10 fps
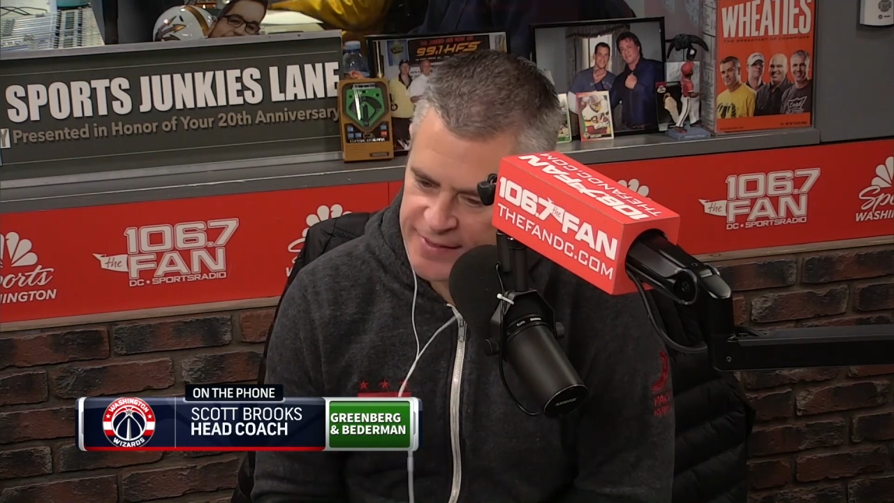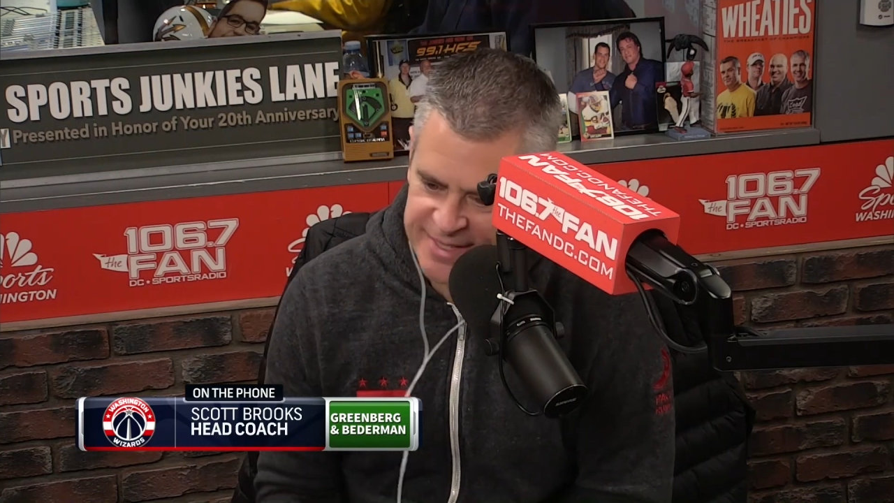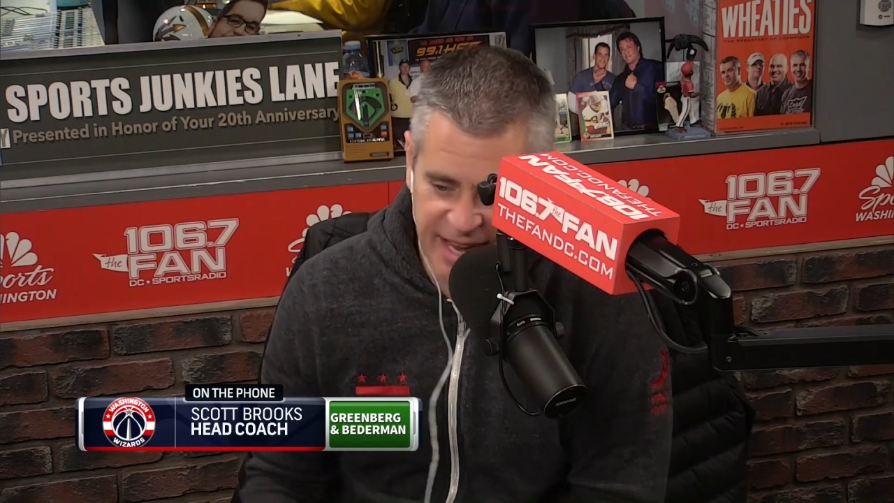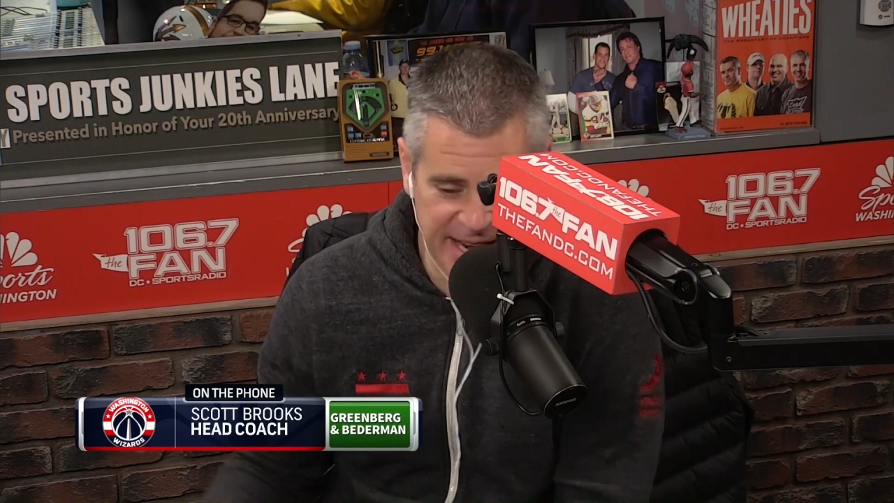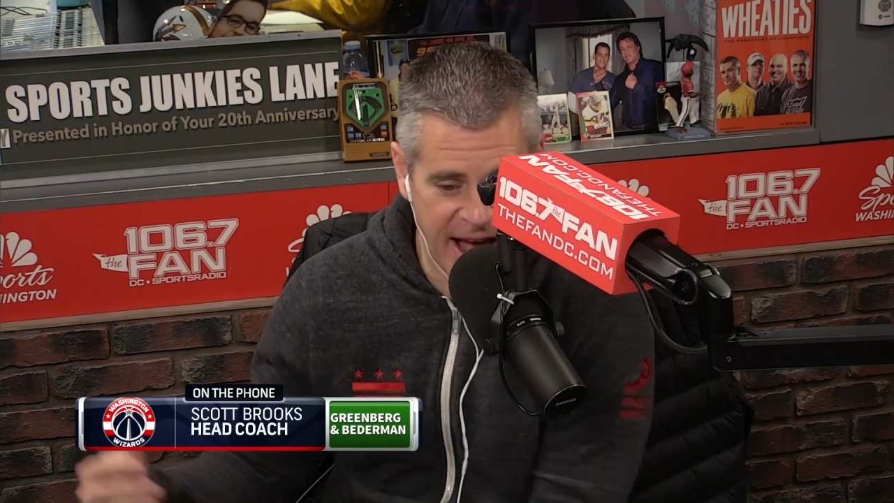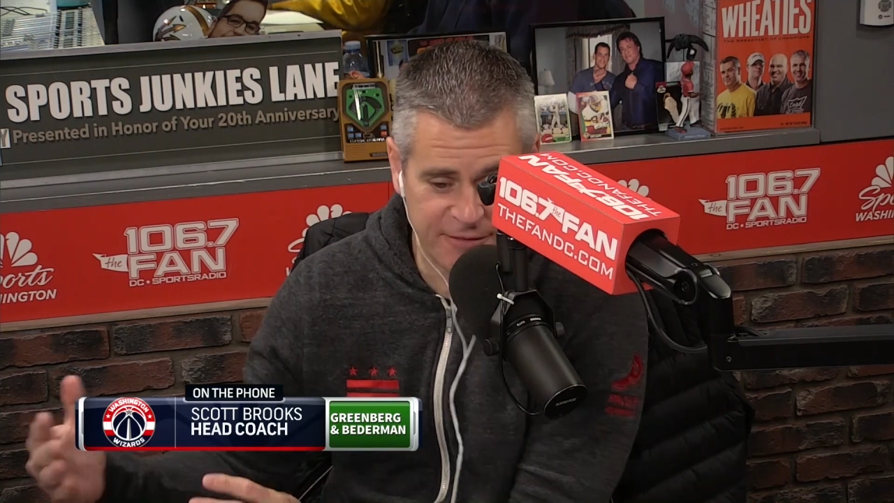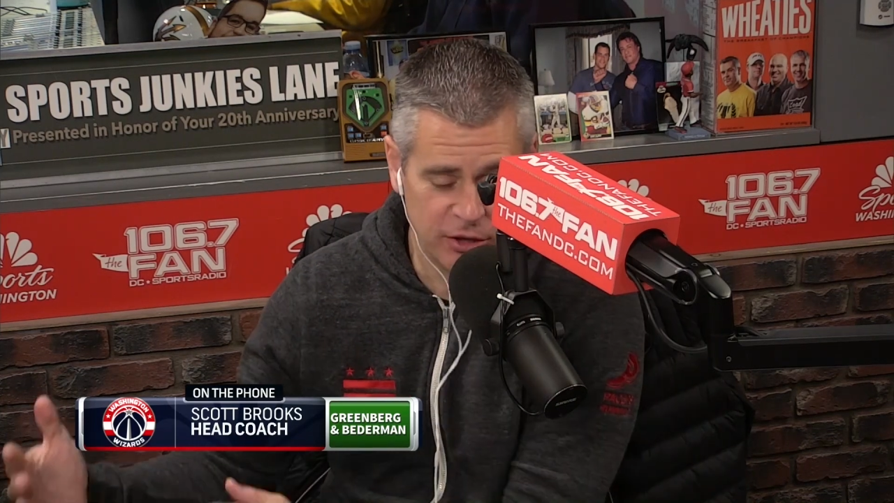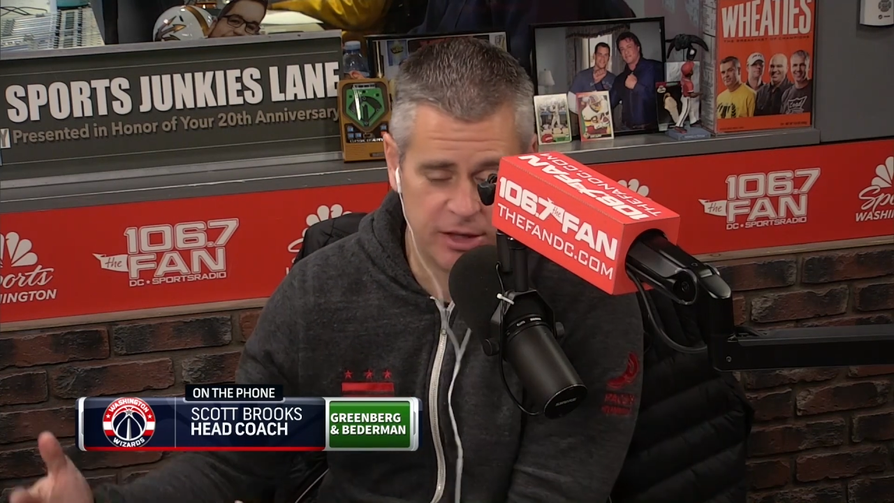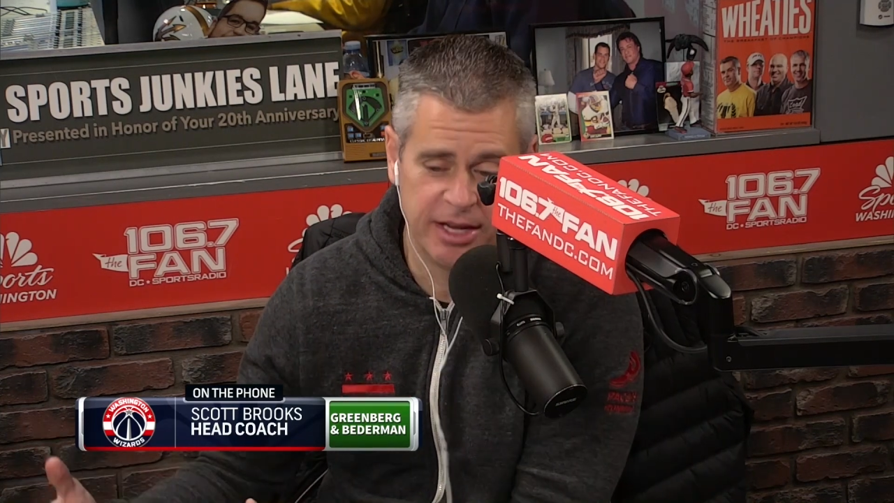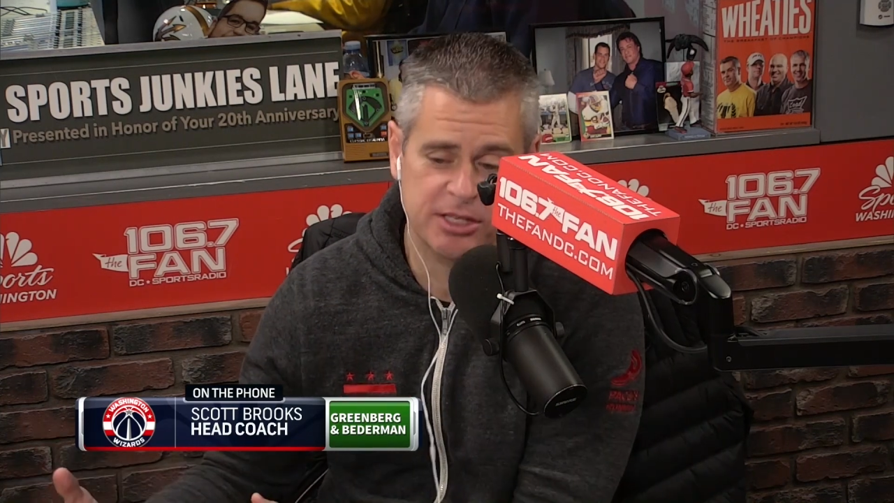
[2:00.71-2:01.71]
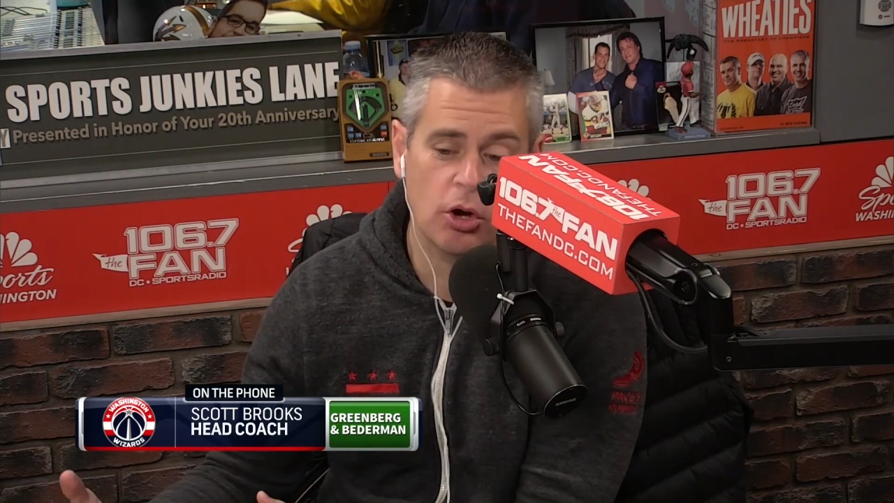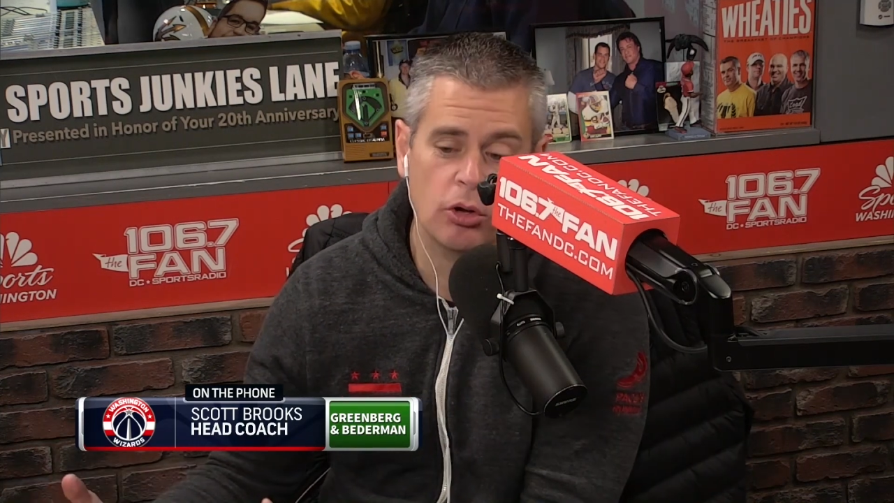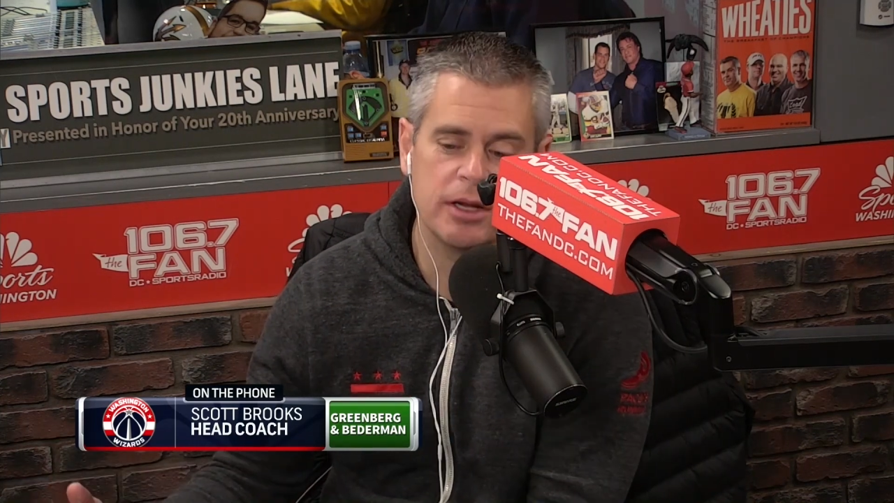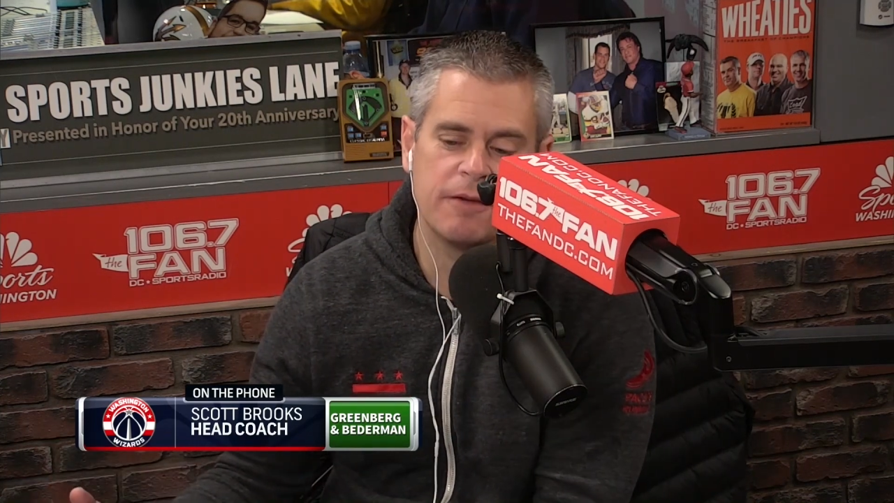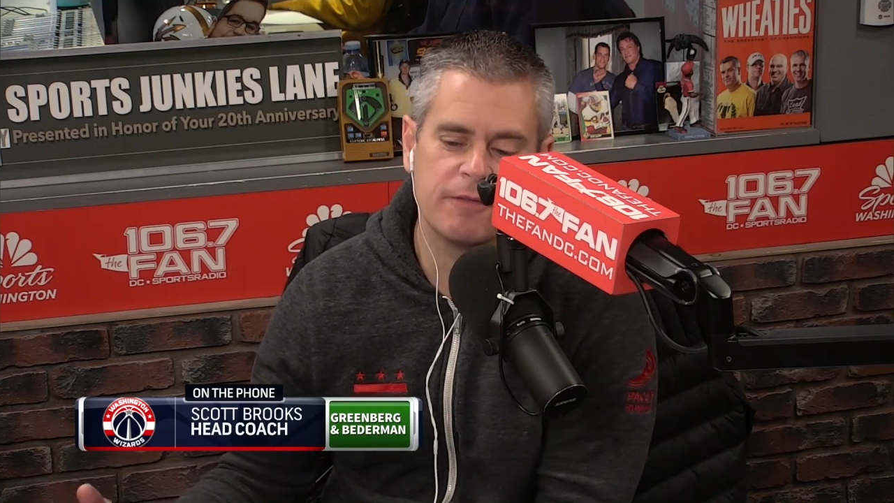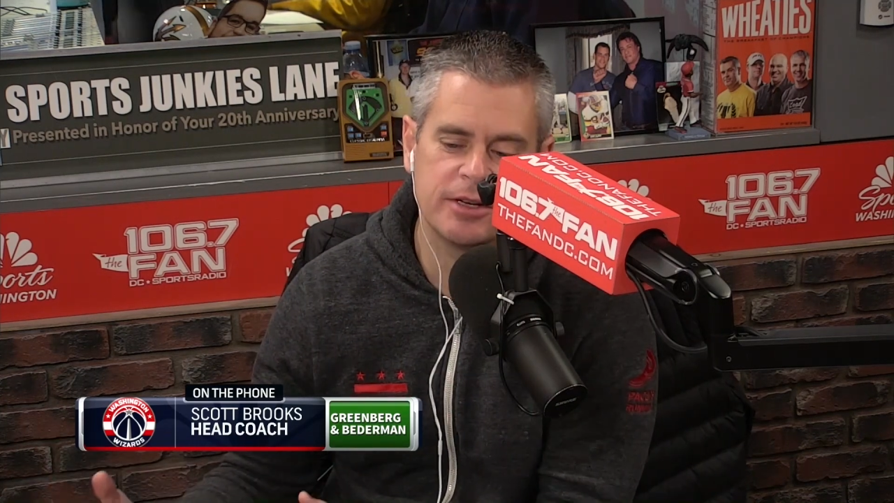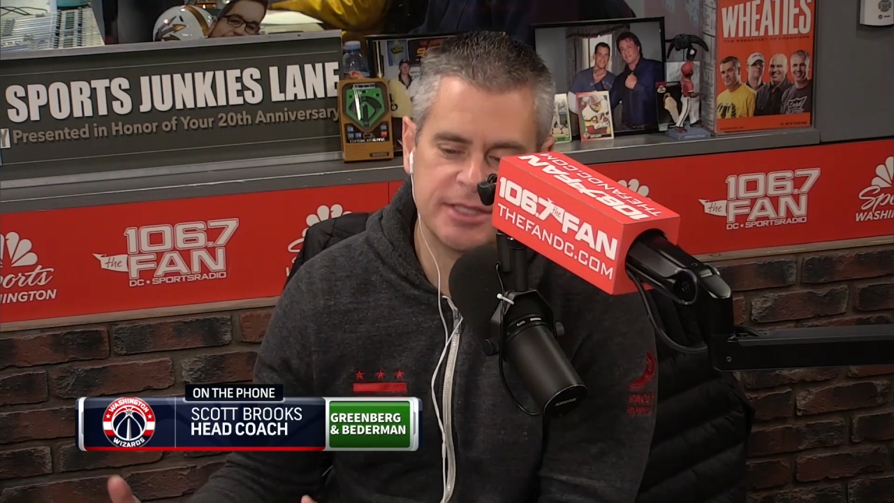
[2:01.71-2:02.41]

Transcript: In the second half, it looked like a totally different